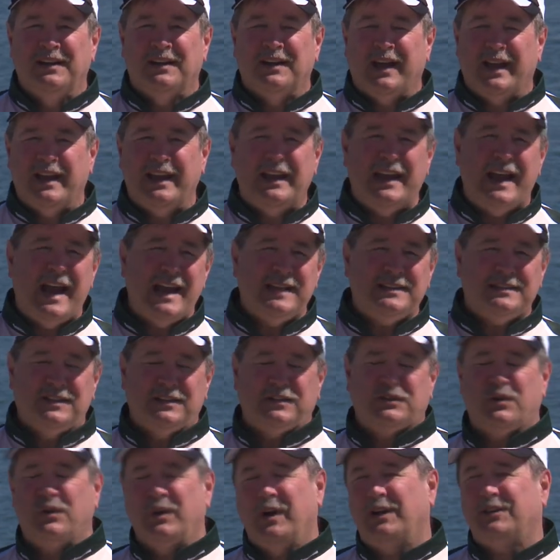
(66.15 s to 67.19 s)
I get asked
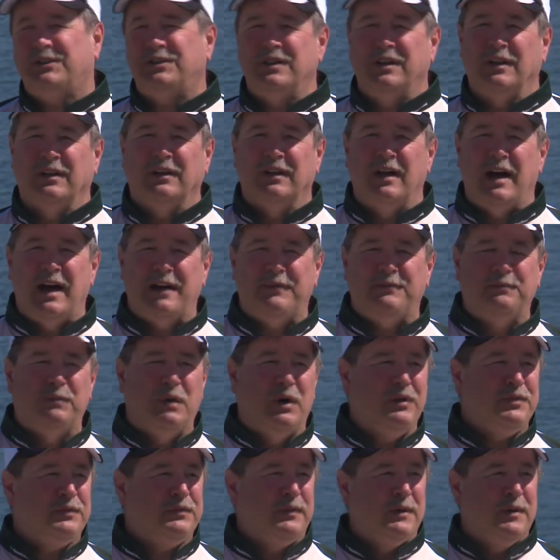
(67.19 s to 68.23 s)
this question a lot,
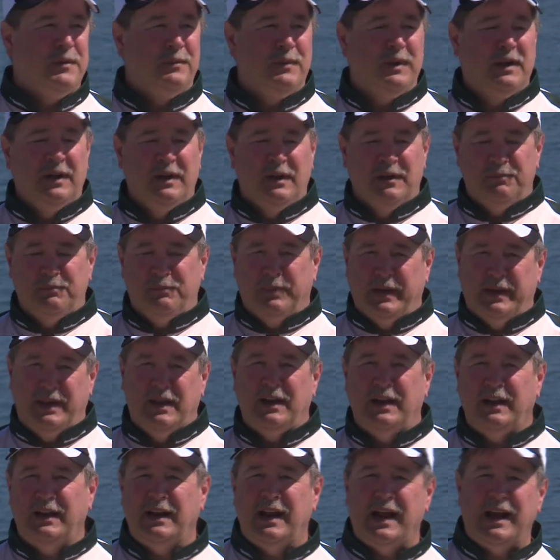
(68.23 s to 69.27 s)
both from
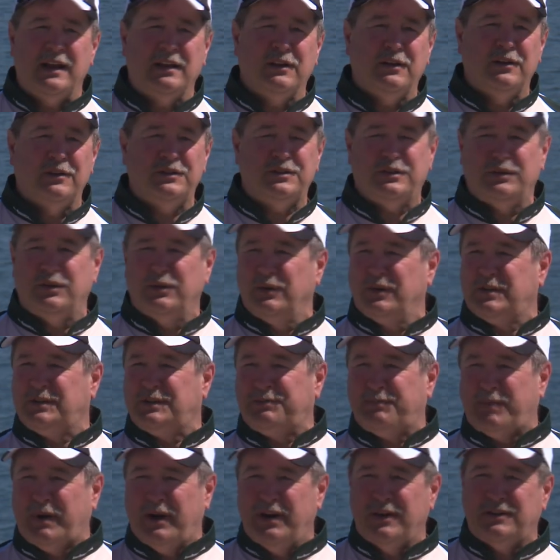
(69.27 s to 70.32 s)
beginning anglers to
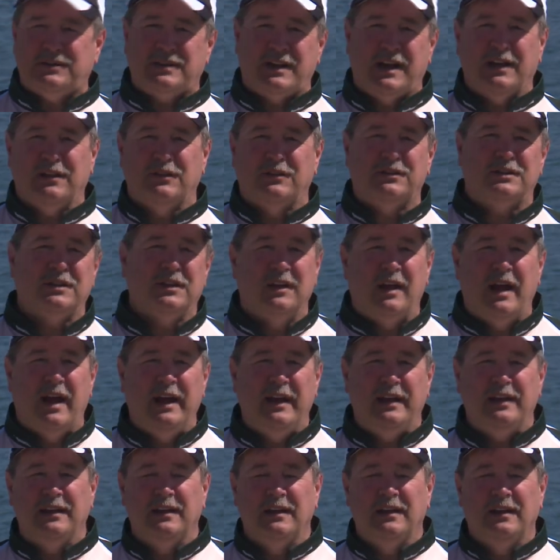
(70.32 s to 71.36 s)
experienced anglers
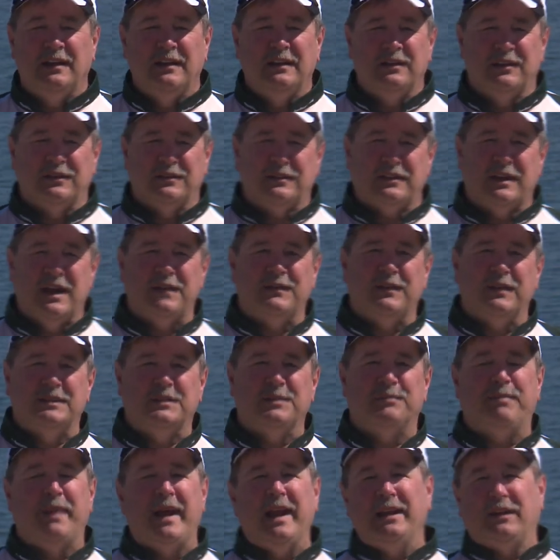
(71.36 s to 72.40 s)
alike. There's kind of a
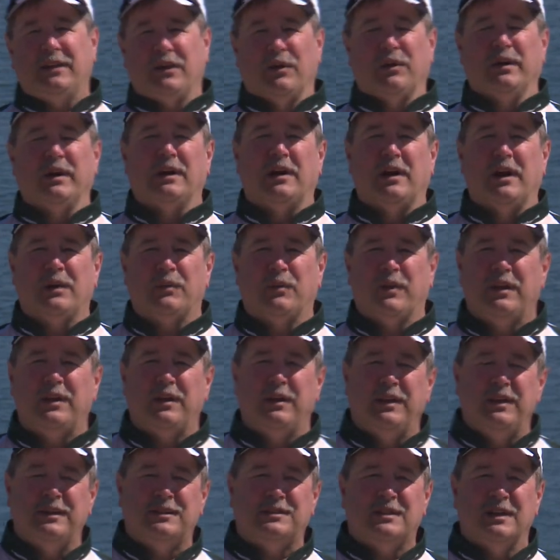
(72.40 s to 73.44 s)
debate going on whether
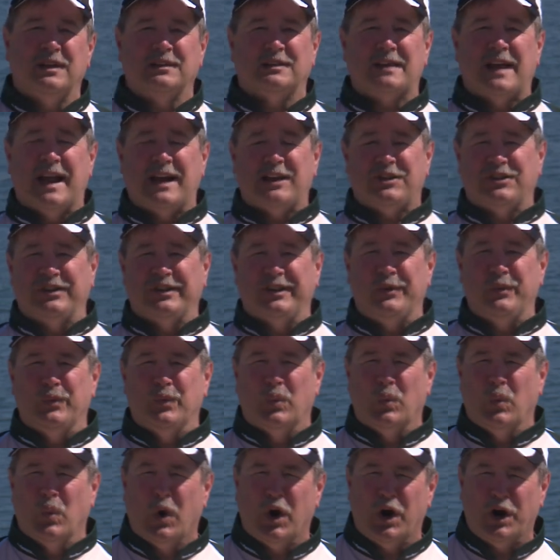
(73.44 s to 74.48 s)
these things actually
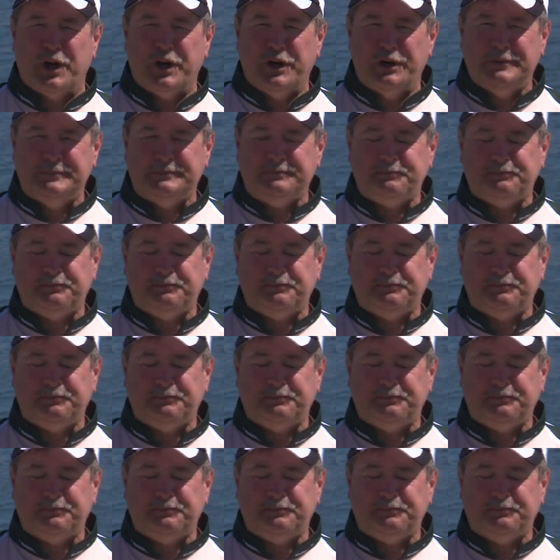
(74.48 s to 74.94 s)
work.